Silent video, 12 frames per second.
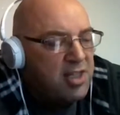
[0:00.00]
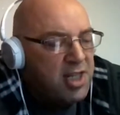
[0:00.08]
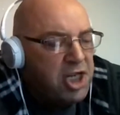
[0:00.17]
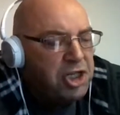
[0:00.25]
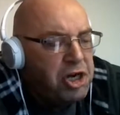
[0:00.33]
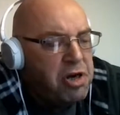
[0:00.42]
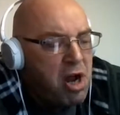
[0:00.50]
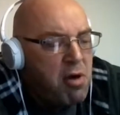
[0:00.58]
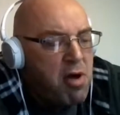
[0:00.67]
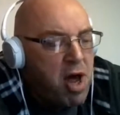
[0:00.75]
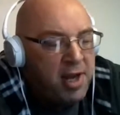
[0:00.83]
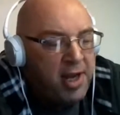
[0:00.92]
Did you know
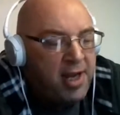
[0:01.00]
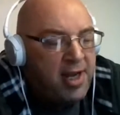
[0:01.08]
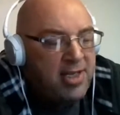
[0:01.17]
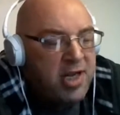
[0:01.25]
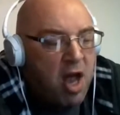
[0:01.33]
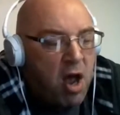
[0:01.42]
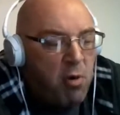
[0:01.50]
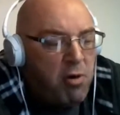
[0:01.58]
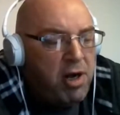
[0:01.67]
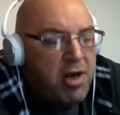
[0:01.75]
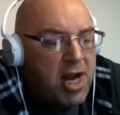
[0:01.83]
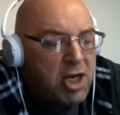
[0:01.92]
honey is the only
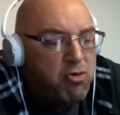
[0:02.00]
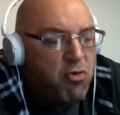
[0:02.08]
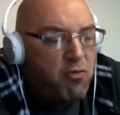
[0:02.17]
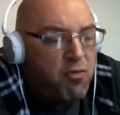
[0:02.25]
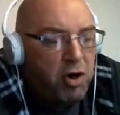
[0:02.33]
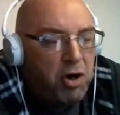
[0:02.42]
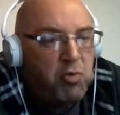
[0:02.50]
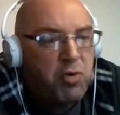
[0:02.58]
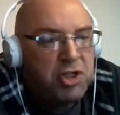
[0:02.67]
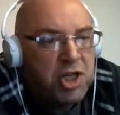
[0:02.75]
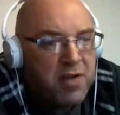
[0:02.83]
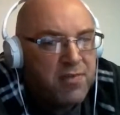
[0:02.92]
natural food
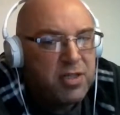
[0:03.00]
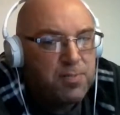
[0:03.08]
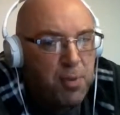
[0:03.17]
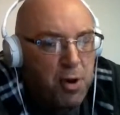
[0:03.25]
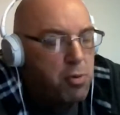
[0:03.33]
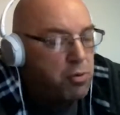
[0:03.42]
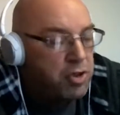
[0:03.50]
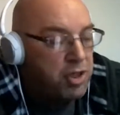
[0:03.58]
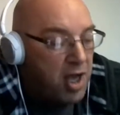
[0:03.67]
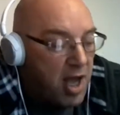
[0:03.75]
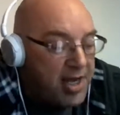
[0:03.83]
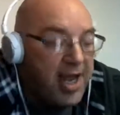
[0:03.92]
which never spoils?
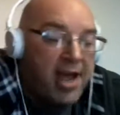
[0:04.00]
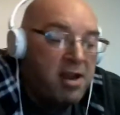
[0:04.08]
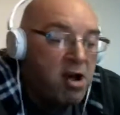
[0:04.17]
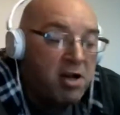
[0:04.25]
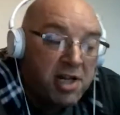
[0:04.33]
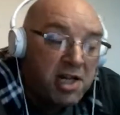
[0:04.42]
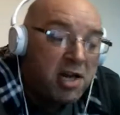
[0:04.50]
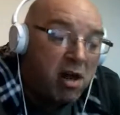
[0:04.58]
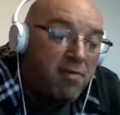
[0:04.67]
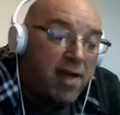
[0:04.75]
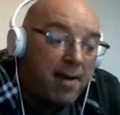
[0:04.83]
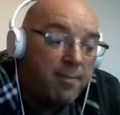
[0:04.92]
Again, I did know
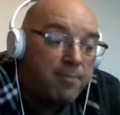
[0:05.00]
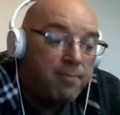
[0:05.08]
that.